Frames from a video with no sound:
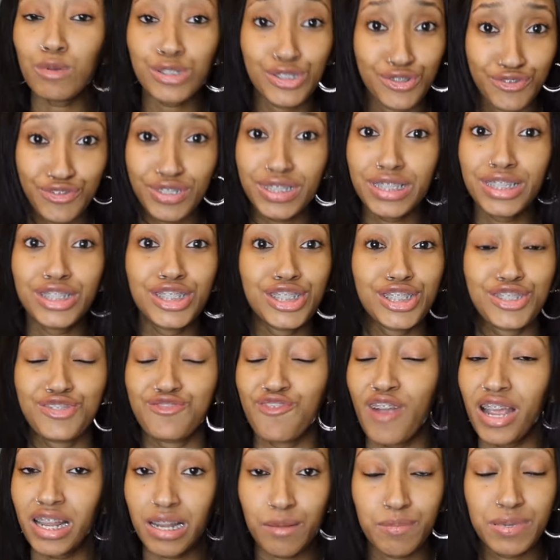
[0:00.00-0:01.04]
was really just
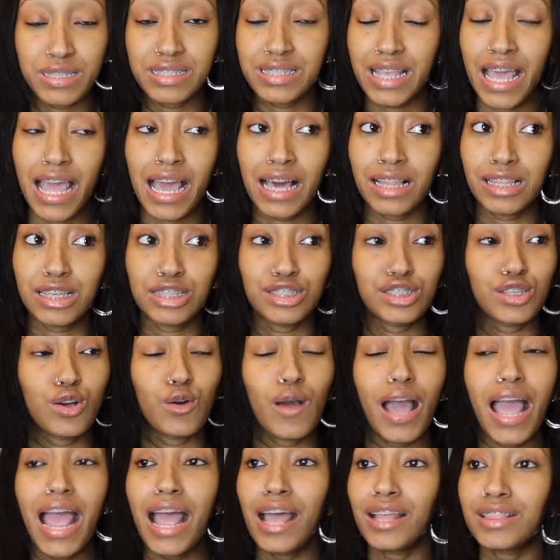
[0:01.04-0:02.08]
right up his alley.
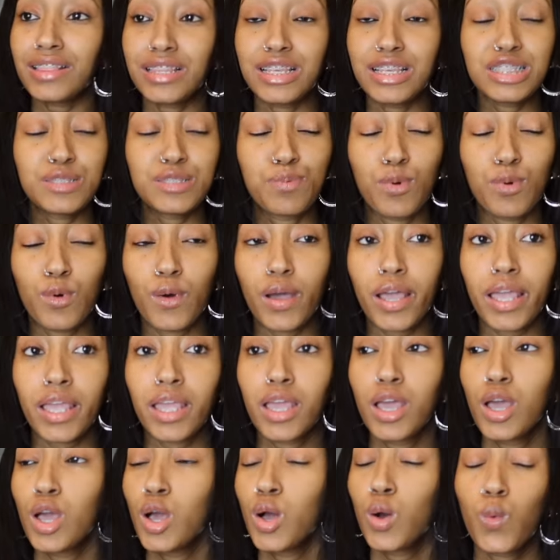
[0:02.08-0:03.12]
So at this
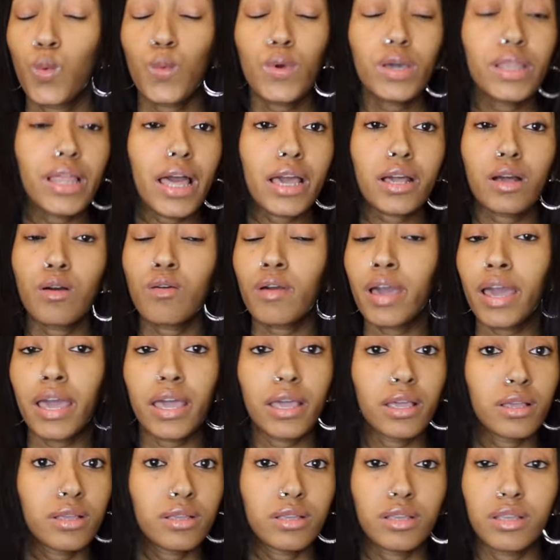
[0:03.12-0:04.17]
point, we're like,
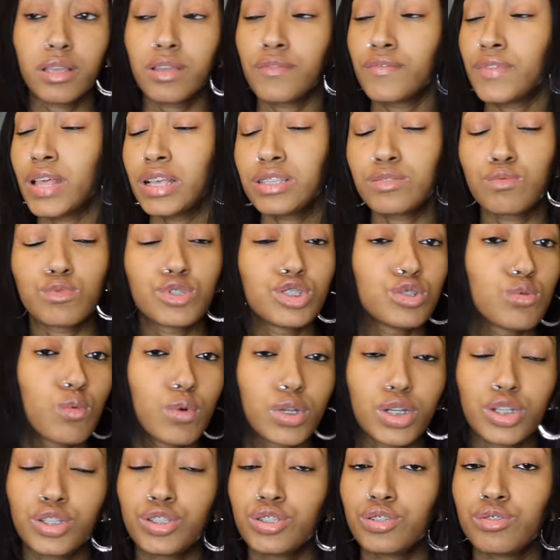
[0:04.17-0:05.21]
okay, if that's what you
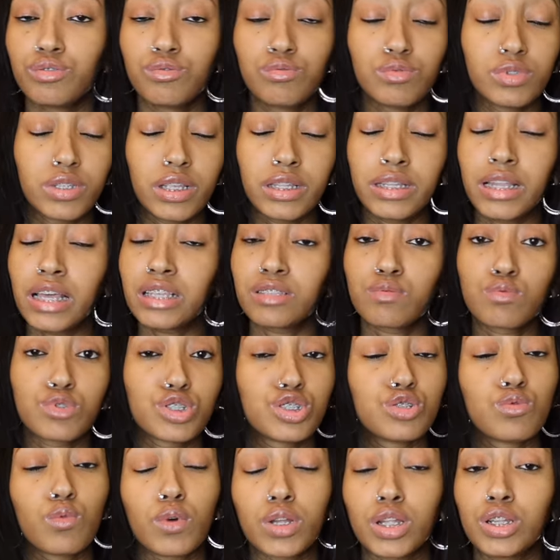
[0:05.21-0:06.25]
want to do, then that's what
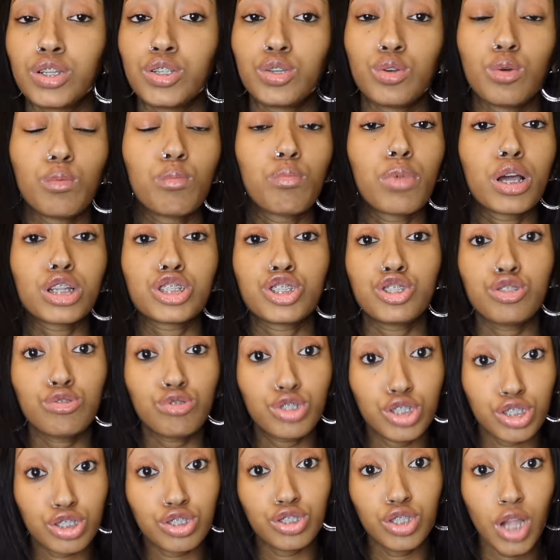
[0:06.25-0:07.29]
you want to do. But you
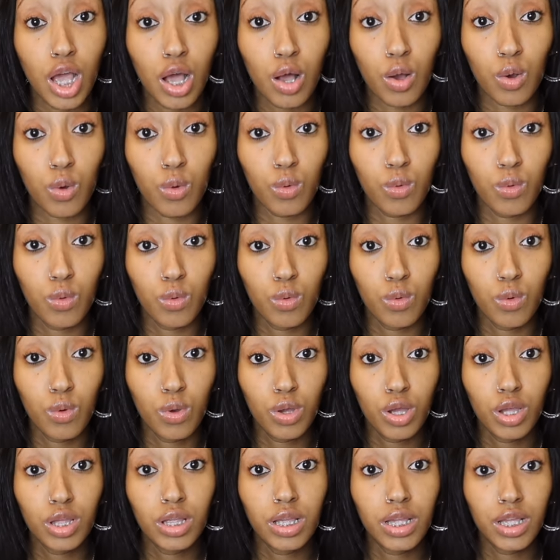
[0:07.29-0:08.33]
just know,
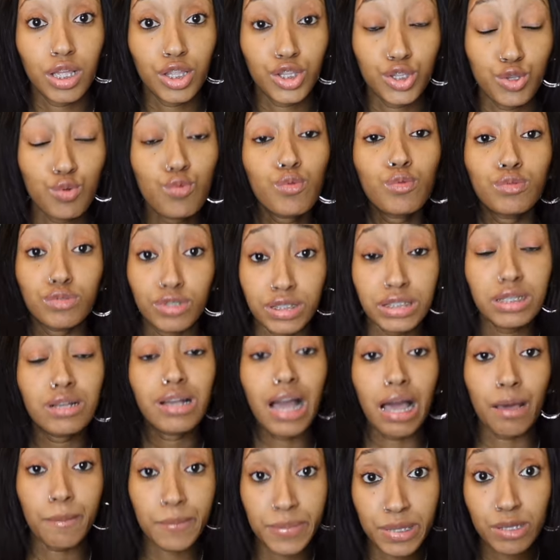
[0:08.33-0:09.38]
you still
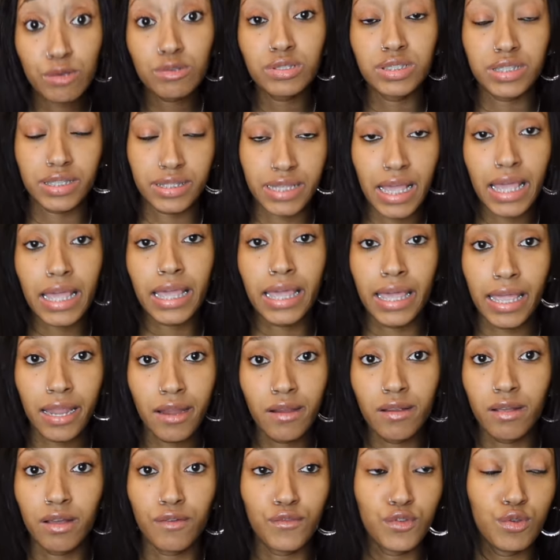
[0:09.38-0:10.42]
got bills to take
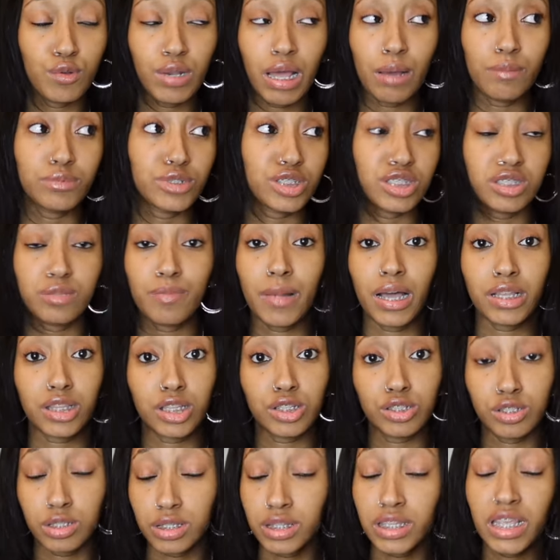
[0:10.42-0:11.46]
care of. You're not just about
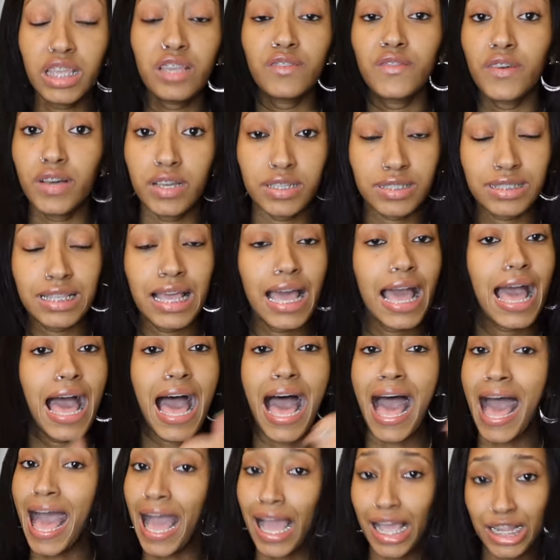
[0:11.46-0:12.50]
to leave us
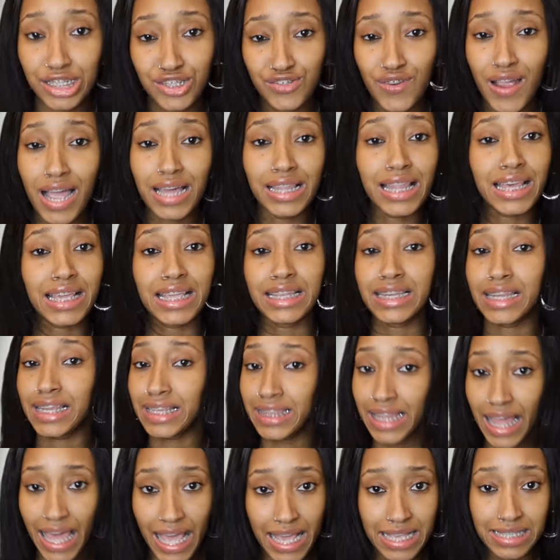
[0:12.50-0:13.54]
high and dry like you did
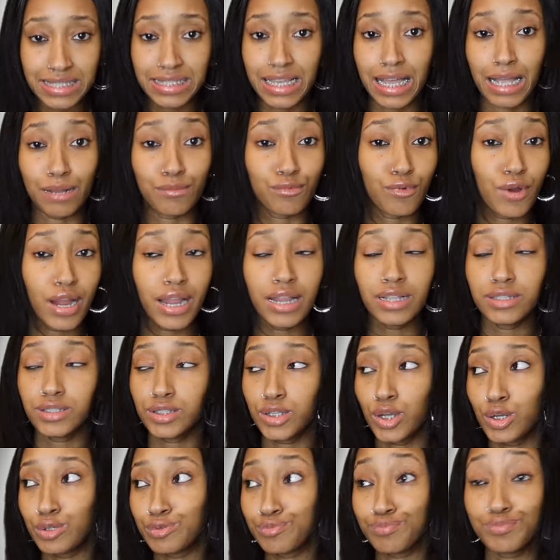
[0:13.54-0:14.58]
last time, right?
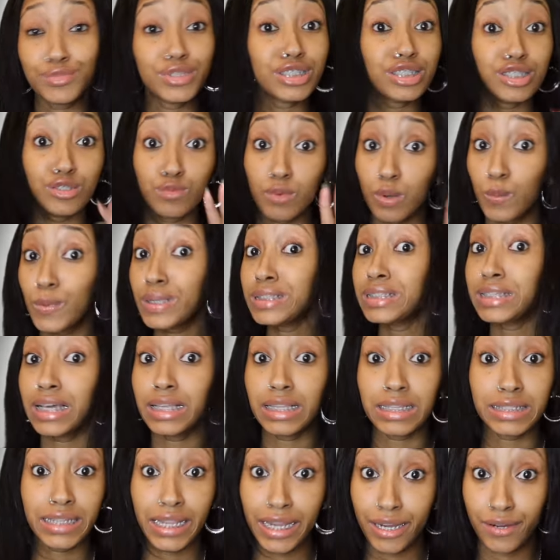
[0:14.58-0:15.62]
So this is what we
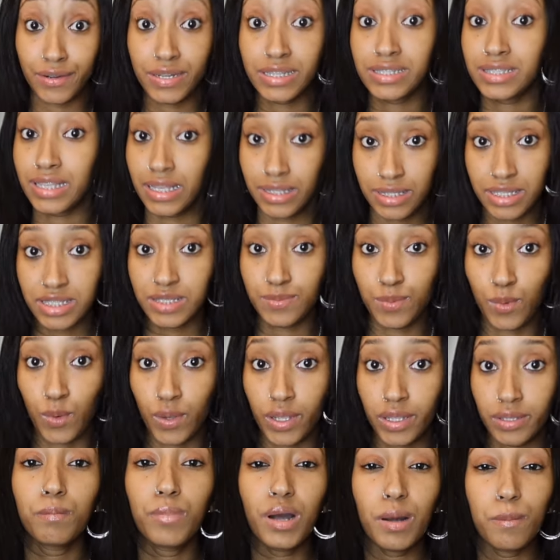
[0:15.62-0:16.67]
telling Darius at this
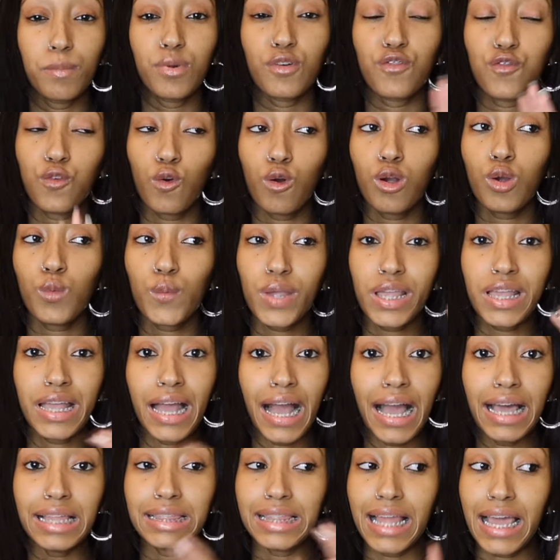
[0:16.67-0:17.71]
point. But before we
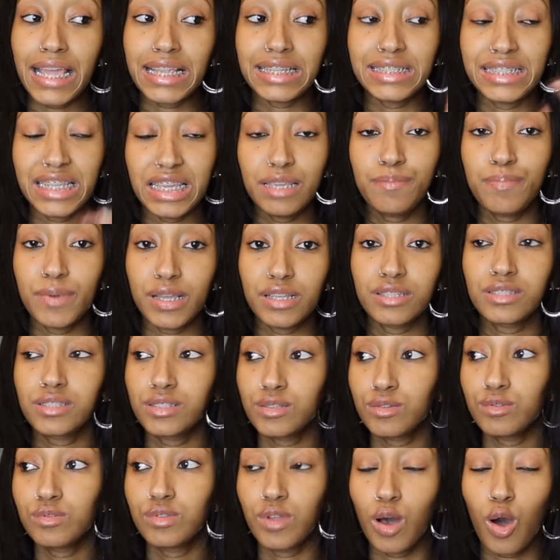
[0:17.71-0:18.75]
got like deep
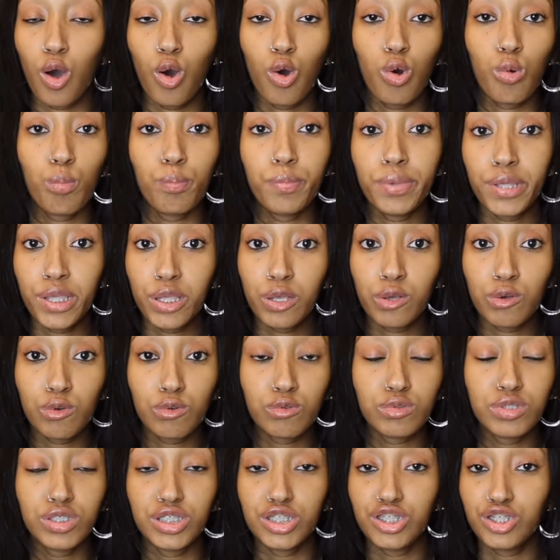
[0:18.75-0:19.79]
into the whole
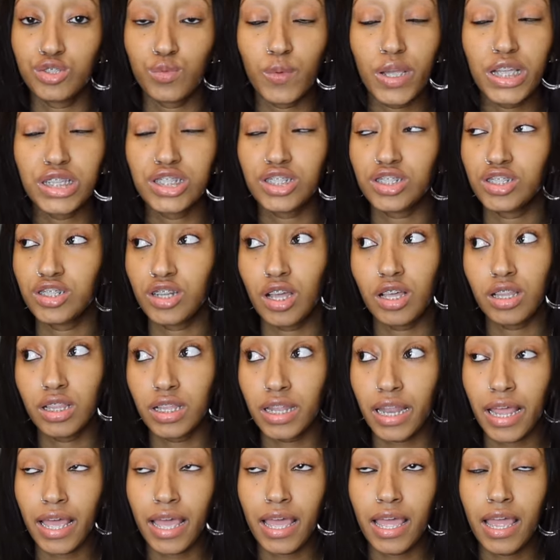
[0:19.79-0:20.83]
bill situation and all
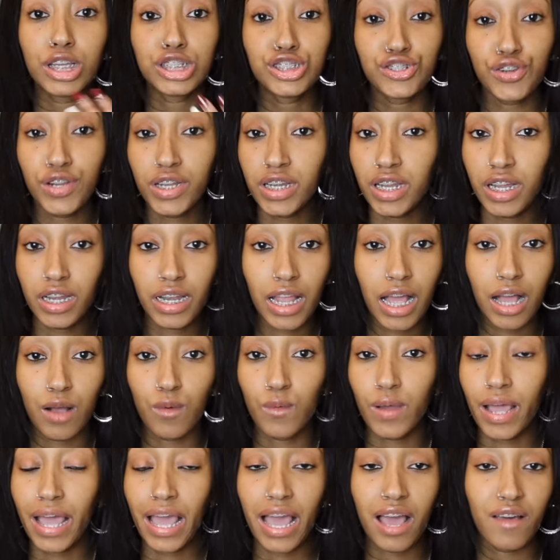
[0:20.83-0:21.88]
of that, Katrina and I
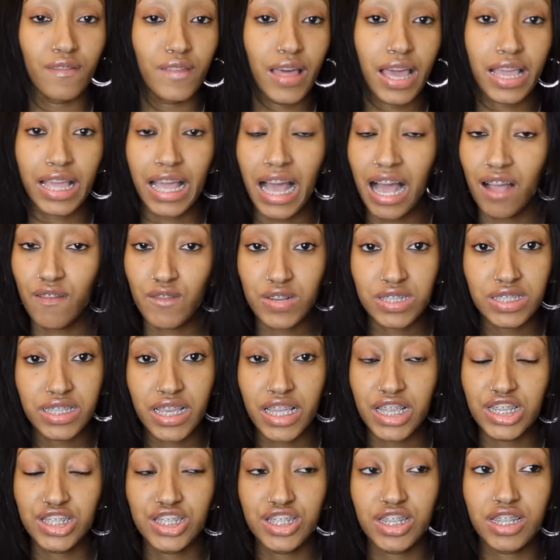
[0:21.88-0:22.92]
would have like
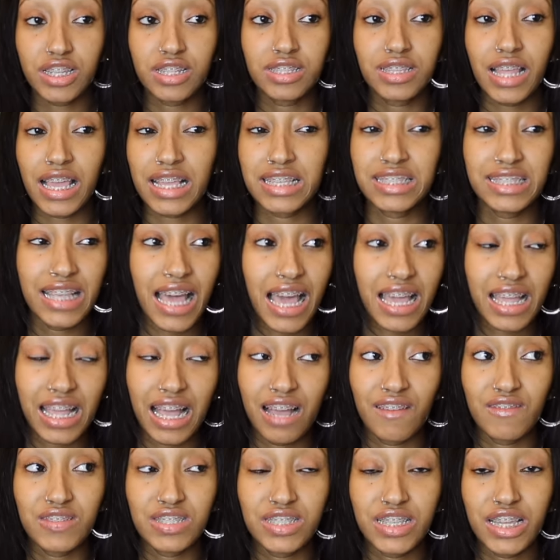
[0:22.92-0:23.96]
conversations, like side
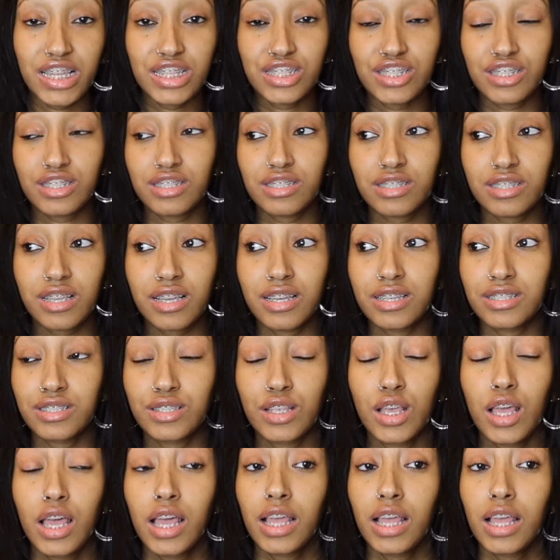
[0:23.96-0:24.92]
conversations, because